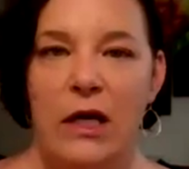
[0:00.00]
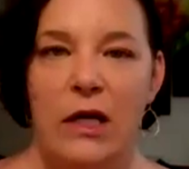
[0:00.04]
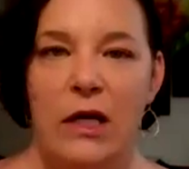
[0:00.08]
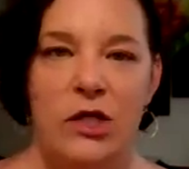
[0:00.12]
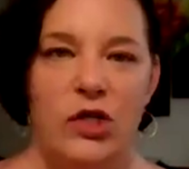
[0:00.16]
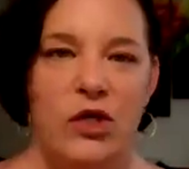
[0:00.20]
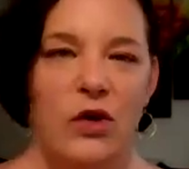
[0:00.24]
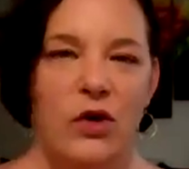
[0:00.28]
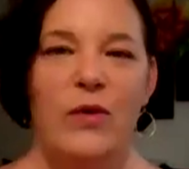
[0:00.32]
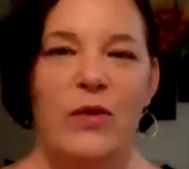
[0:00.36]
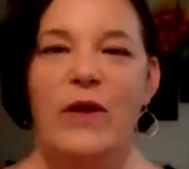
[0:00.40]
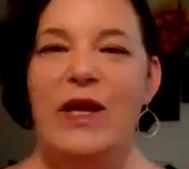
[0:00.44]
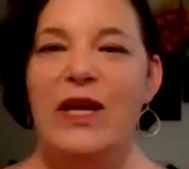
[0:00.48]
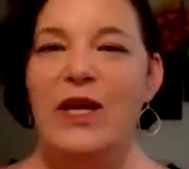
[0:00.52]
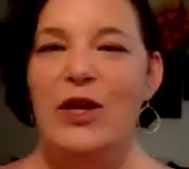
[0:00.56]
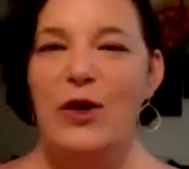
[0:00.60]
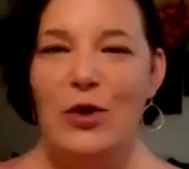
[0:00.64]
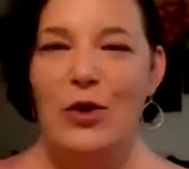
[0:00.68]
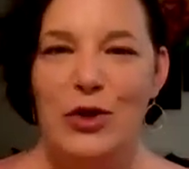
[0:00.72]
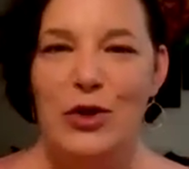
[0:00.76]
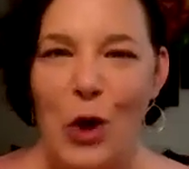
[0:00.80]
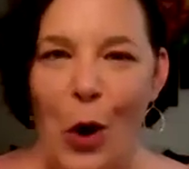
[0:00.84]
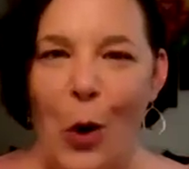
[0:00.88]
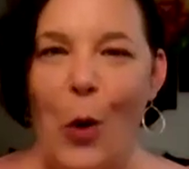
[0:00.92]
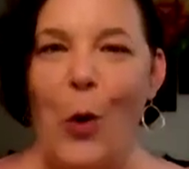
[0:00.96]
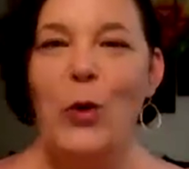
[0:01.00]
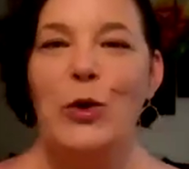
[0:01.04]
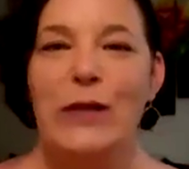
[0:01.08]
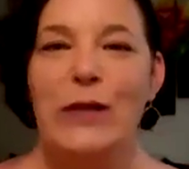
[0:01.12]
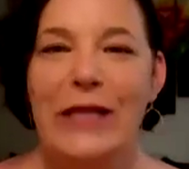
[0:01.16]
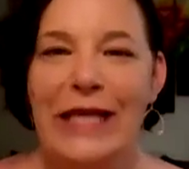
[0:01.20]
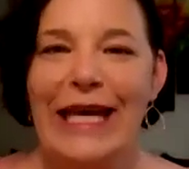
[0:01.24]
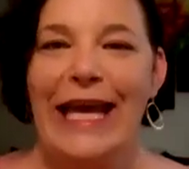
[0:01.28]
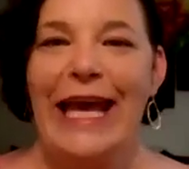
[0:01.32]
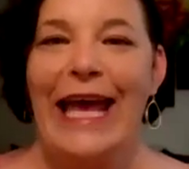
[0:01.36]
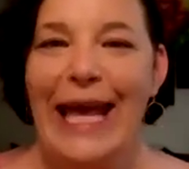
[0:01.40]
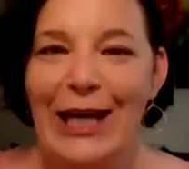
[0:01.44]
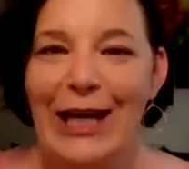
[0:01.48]
so you're
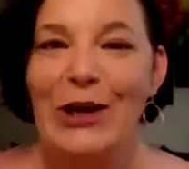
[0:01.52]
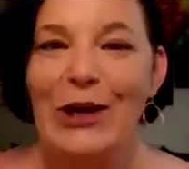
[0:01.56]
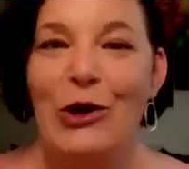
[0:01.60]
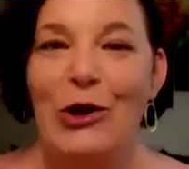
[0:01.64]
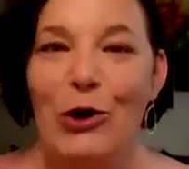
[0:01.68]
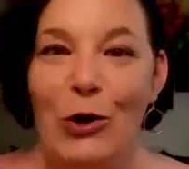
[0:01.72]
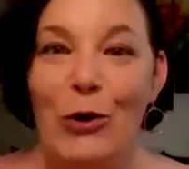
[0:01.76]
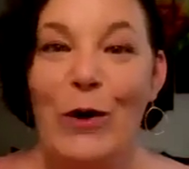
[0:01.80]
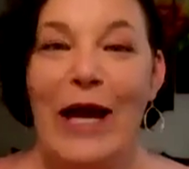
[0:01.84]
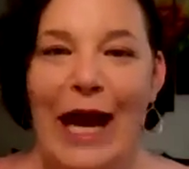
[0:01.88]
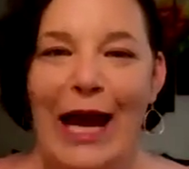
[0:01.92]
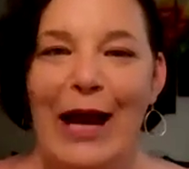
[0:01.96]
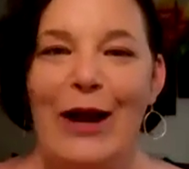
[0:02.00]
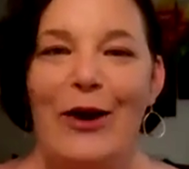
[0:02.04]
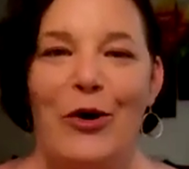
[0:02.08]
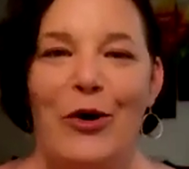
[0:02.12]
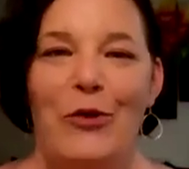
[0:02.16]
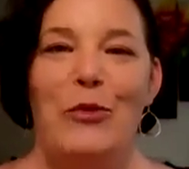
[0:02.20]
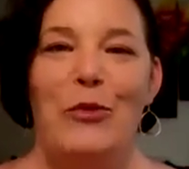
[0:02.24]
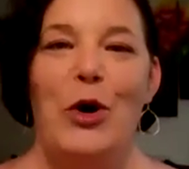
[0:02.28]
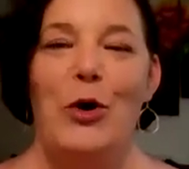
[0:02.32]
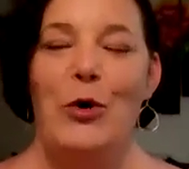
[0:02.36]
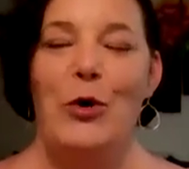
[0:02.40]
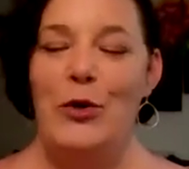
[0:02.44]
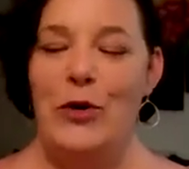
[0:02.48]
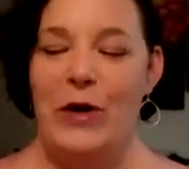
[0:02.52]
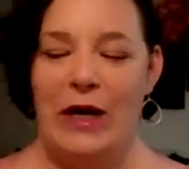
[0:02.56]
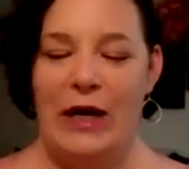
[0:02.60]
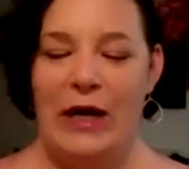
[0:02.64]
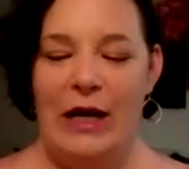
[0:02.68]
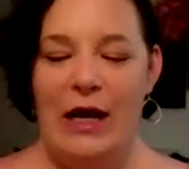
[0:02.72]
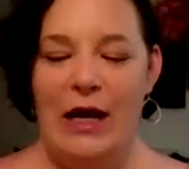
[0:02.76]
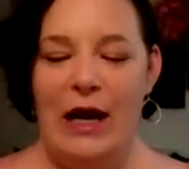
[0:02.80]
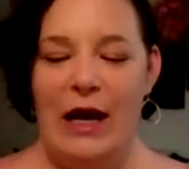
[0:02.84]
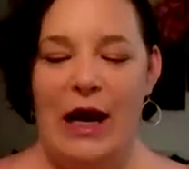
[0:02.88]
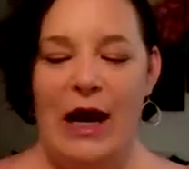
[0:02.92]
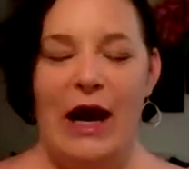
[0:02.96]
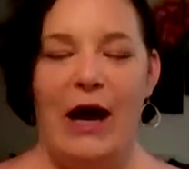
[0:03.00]
totally in creator mode
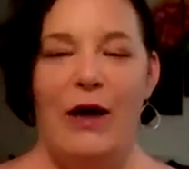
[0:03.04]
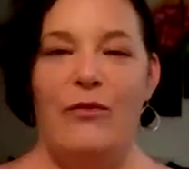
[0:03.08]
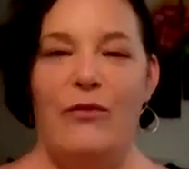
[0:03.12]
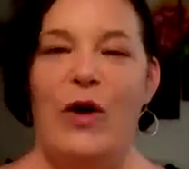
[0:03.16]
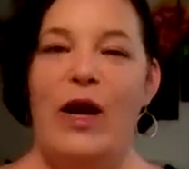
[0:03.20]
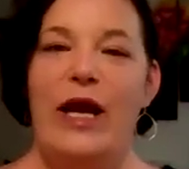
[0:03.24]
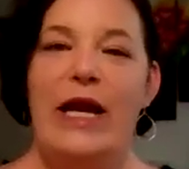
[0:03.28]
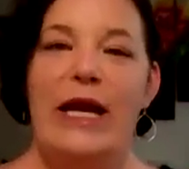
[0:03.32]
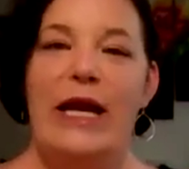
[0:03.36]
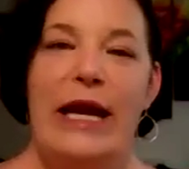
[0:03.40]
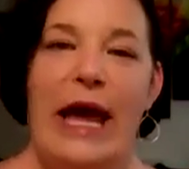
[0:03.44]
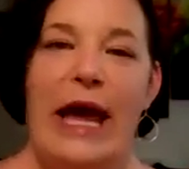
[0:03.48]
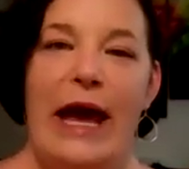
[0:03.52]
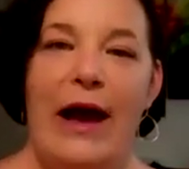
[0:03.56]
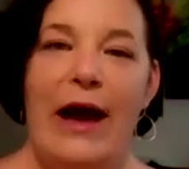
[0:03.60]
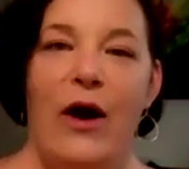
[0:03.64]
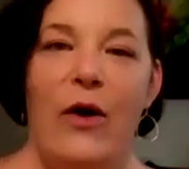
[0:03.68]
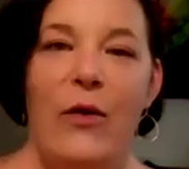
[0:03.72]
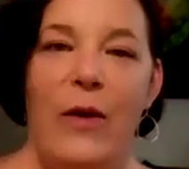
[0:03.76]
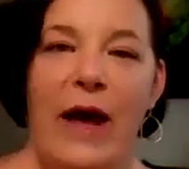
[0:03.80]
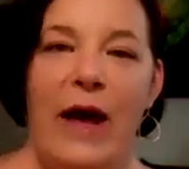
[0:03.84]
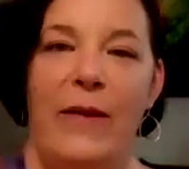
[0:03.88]
right now.